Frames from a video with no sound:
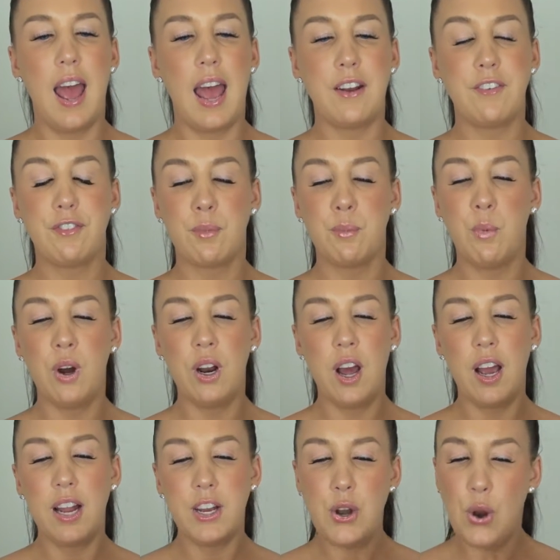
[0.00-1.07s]
And from what
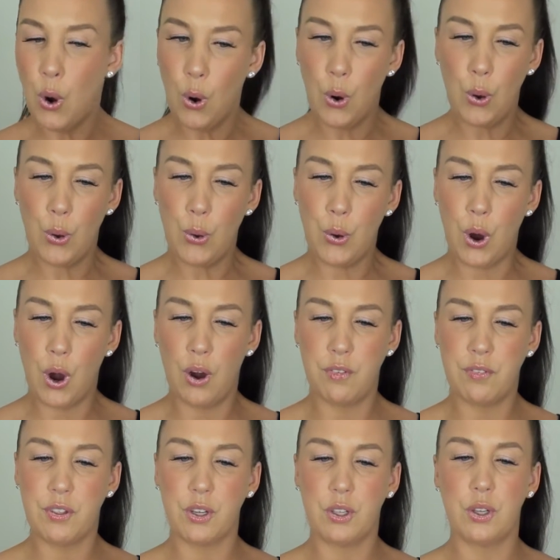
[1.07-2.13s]
I know
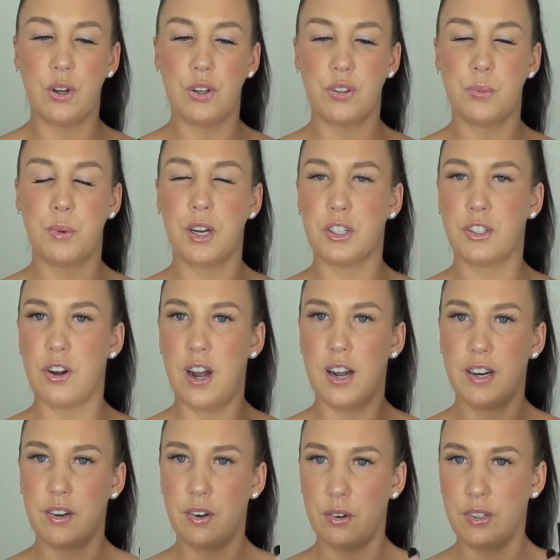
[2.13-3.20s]
of the gloss when I
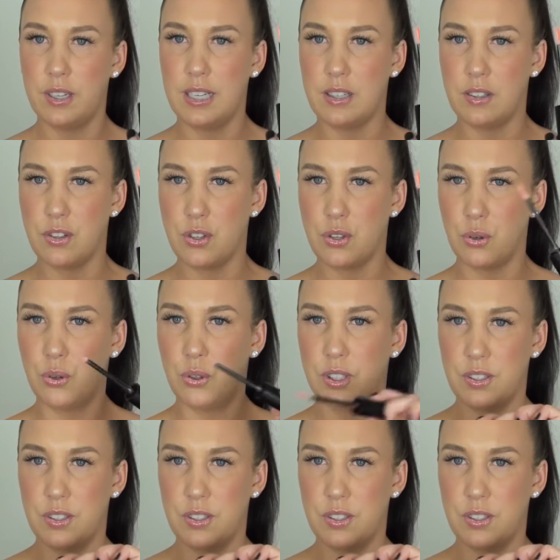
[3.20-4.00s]
tried it on in store,